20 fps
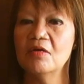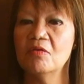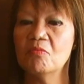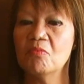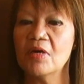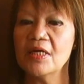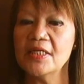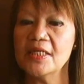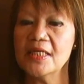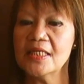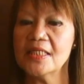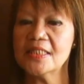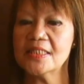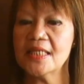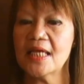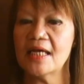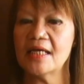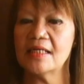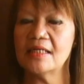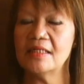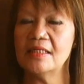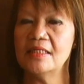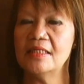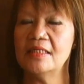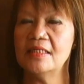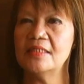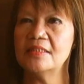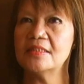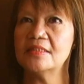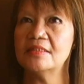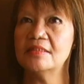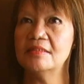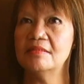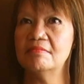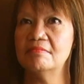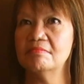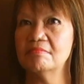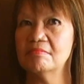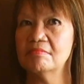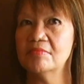what exactly is
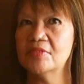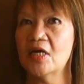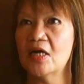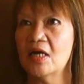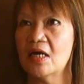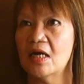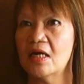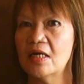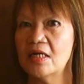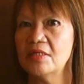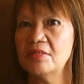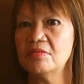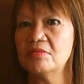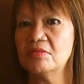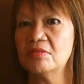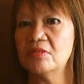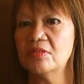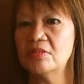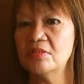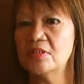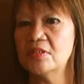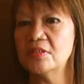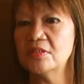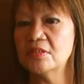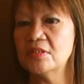the heart or